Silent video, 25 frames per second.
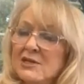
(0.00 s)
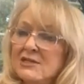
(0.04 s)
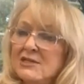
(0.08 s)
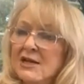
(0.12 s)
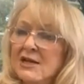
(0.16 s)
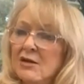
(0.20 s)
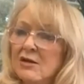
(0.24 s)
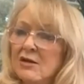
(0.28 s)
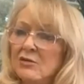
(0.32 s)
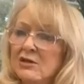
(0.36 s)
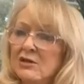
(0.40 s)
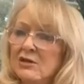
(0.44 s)

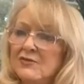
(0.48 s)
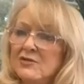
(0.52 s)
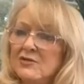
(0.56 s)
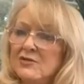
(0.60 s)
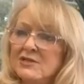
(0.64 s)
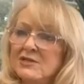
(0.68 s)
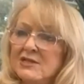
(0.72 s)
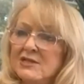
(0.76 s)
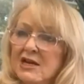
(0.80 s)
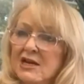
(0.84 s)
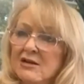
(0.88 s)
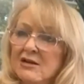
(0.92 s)
not only for
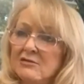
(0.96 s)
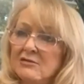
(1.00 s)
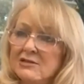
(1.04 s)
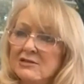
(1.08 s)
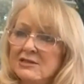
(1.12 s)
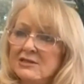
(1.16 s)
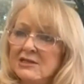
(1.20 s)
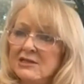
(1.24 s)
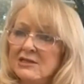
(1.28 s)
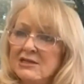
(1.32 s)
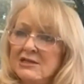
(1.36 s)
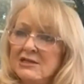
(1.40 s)

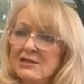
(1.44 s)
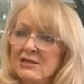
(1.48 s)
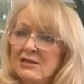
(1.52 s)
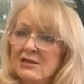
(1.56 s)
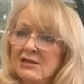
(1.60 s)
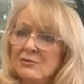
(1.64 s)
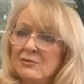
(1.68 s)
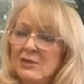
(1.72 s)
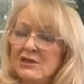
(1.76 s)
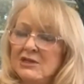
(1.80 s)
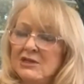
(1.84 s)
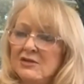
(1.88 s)
sales,
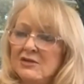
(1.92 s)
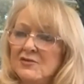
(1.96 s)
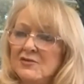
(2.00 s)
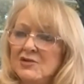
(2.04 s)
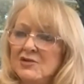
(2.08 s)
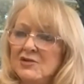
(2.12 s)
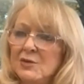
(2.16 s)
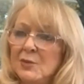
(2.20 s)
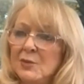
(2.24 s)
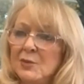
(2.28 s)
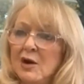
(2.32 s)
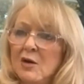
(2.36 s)
but
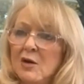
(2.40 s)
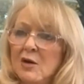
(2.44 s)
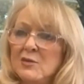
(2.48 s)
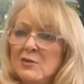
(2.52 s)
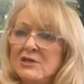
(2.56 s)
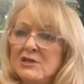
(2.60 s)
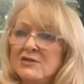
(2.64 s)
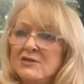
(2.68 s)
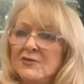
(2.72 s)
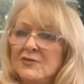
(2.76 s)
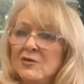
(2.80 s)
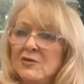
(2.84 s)
different
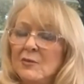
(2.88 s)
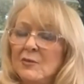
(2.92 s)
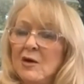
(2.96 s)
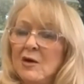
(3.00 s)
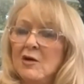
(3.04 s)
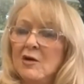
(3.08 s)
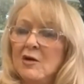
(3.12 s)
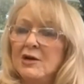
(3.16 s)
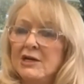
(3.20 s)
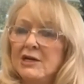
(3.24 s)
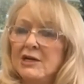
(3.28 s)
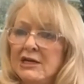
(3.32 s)
departments for
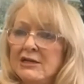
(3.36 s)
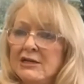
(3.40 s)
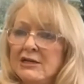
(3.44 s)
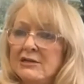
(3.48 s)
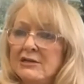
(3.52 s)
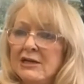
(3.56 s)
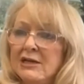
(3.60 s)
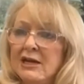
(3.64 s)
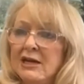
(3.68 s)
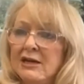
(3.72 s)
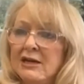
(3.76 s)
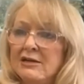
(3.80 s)

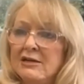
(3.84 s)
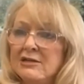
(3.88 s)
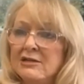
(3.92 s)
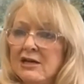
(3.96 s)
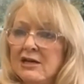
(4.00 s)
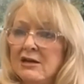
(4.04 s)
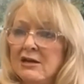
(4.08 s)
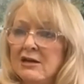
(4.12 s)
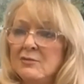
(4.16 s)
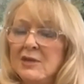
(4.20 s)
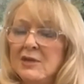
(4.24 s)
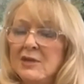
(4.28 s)
marketing and
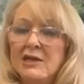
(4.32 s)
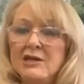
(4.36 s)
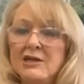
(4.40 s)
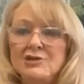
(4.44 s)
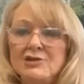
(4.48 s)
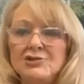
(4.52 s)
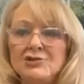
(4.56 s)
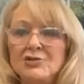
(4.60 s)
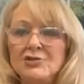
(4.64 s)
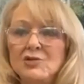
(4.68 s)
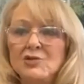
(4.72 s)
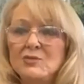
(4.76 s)
making
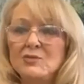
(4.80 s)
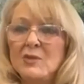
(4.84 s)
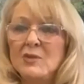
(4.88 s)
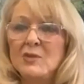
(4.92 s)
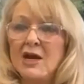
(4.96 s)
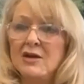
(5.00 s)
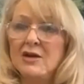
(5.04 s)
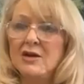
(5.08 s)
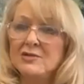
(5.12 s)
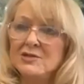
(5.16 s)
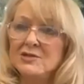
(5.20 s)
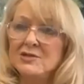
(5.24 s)
sure those
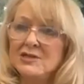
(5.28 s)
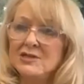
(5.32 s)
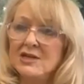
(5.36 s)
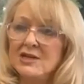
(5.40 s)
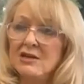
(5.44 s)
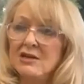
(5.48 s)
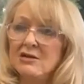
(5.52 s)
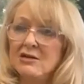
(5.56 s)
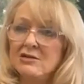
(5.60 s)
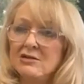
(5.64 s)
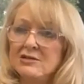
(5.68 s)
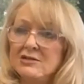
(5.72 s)
buyers and
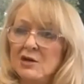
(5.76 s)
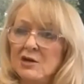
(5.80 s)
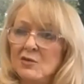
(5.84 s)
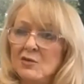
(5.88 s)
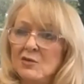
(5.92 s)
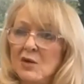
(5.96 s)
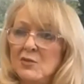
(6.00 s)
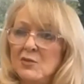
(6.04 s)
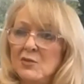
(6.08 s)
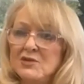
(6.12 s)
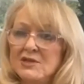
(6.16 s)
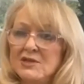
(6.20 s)
sellers are
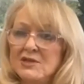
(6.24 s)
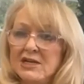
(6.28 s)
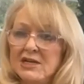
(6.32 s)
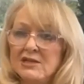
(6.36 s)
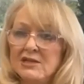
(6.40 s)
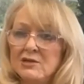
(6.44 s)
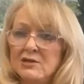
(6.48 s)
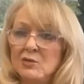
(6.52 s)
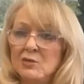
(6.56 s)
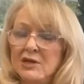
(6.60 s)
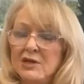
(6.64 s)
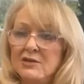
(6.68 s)

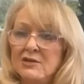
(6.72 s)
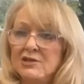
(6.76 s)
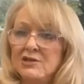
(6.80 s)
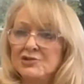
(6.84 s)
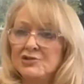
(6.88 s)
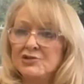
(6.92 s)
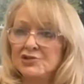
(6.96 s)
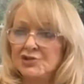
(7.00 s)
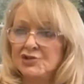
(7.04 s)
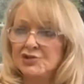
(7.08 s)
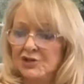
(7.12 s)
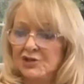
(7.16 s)
represented the way they
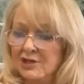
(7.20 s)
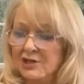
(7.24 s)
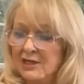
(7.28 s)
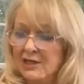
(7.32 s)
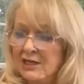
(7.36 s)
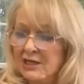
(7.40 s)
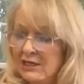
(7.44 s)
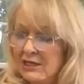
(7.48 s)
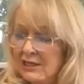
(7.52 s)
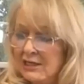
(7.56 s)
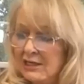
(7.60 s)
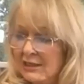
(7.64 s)
should.
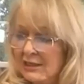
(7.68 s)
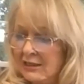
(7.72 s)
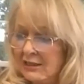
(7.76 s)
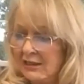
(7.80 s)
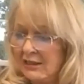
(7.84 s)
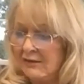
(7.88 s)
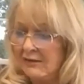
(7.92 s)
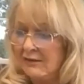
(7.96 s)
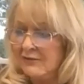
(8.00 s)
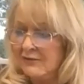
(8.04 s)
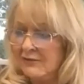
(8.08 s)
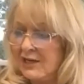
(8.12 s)

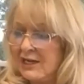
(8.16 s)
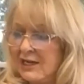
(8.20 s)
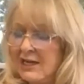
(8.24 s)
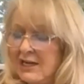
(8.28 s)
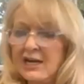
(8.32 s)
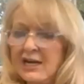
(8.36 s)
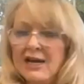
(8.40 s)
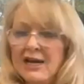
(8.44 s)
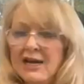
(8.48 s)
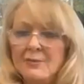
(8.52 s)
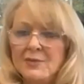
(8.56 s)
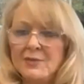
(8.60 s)
And Vicki
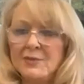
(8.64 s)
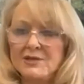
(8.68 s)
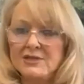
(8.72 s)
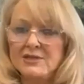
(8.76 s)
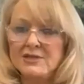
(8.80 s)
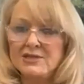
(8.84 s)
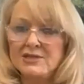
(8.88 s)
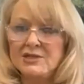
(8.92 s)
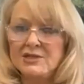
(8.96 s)
happens to